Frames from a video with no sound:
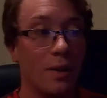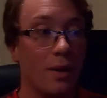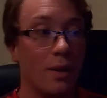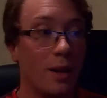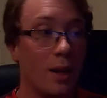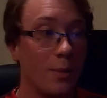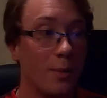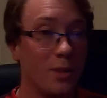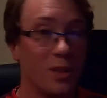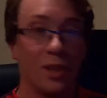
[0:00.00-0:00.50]

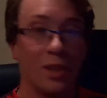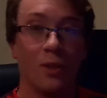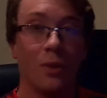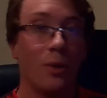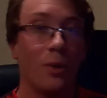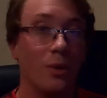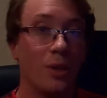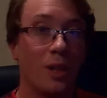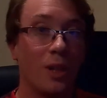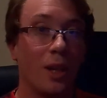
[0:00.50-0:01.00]
I'm still
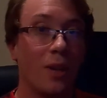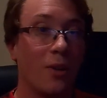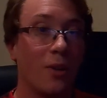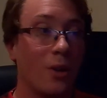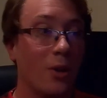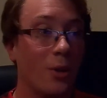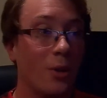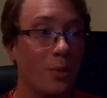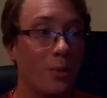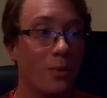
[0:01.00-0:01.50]
holding out
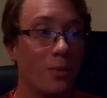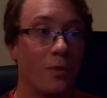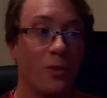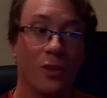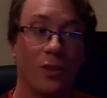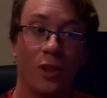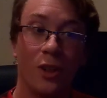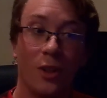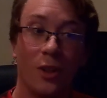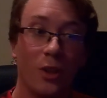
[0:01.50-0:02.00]
hope for
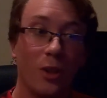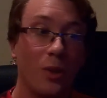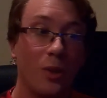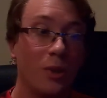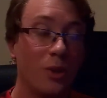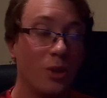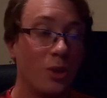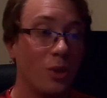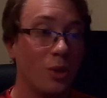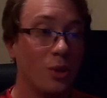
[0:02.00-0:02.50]
all
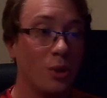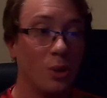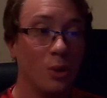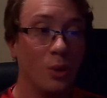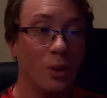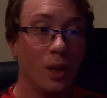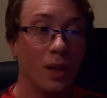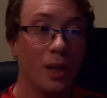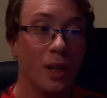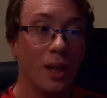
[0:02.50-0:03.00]
those
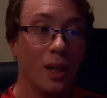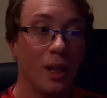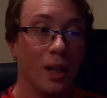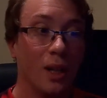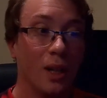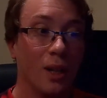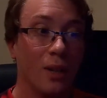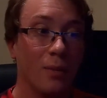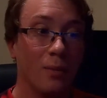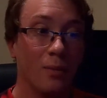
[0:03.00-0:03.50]
who
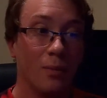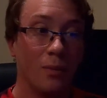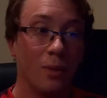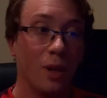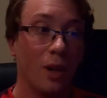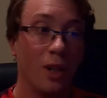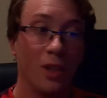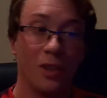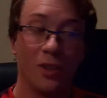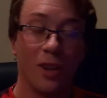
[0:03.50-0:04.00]

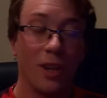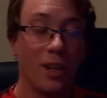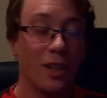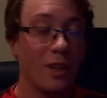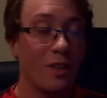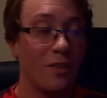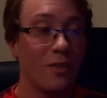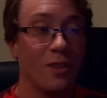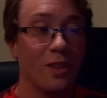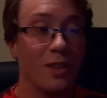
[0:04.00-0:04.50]
are trying to
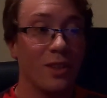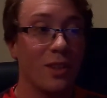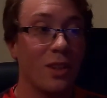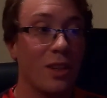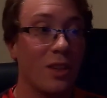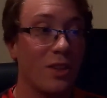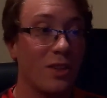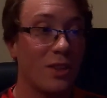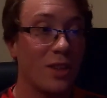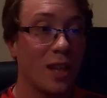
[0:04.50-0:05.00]
convince
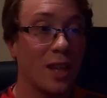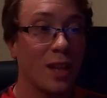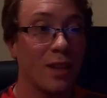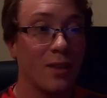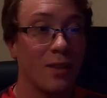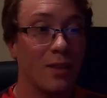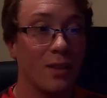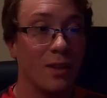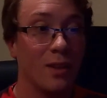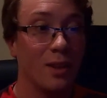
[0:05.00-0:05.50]
us that
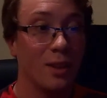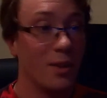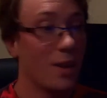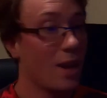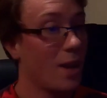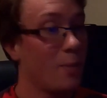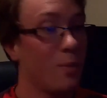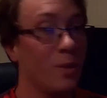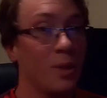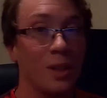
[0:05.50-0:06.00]
they're
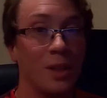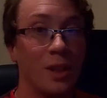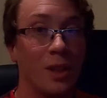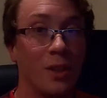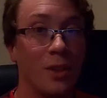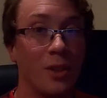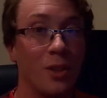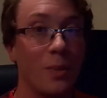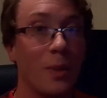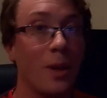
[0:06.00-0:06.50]
not bringing the
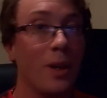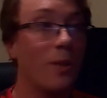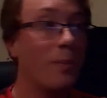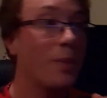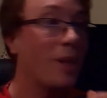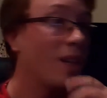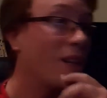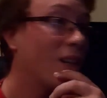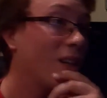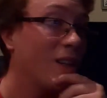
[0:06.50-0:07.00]
other
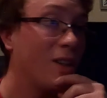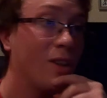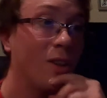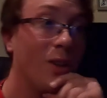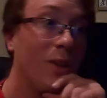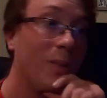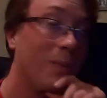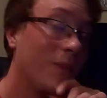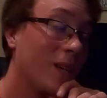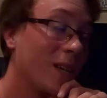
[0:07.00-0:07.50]
Spider-Man in.
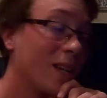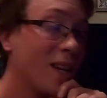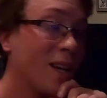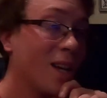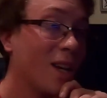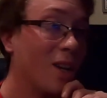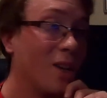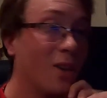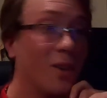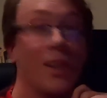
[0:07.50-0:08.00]
You're
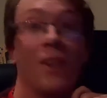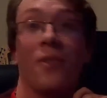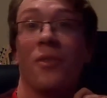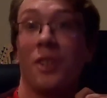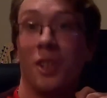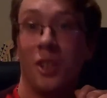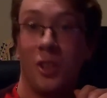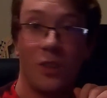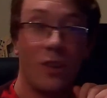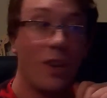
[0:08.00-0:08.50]

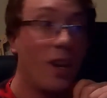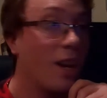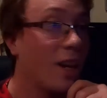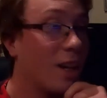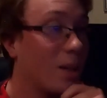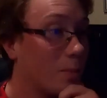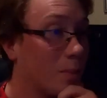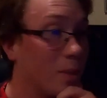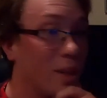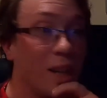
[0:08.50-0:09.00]
definitely
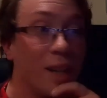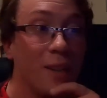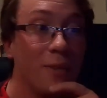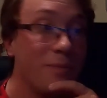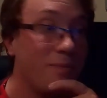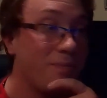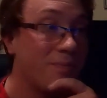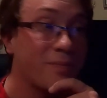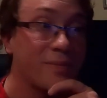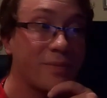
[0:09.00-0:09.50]
trying, but
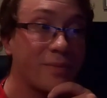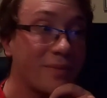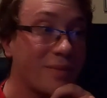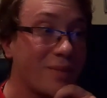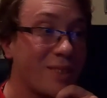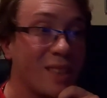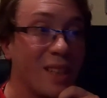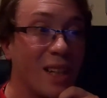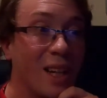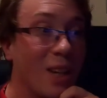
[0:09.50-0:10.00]

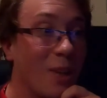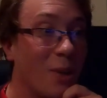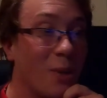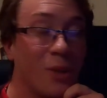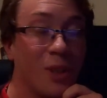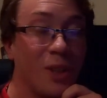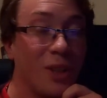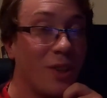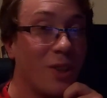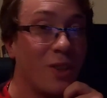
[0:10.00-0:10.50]
I
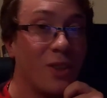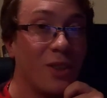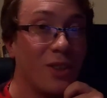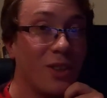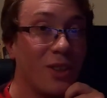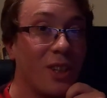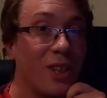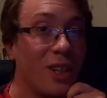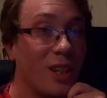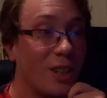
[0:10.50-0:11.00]
don't think you're
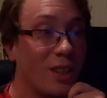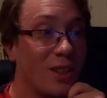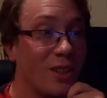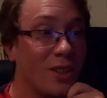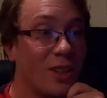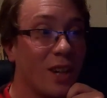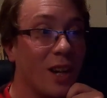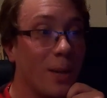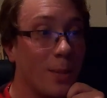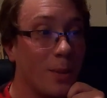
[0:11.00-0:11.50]
succeeding in
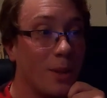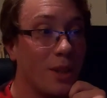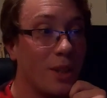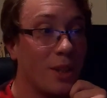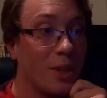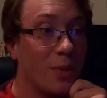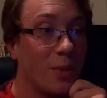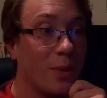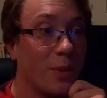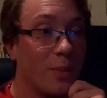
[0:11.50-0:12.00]
stopping
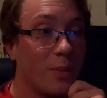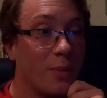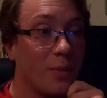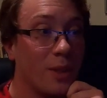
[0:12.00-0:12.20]
us from